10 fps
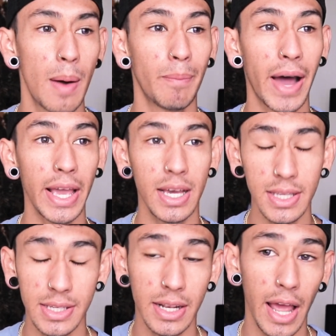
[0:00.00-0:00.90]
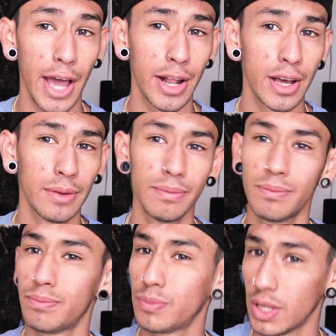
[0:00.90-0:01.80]
My cousin had a
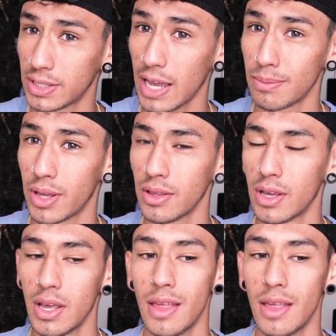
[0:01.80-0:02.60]
assignment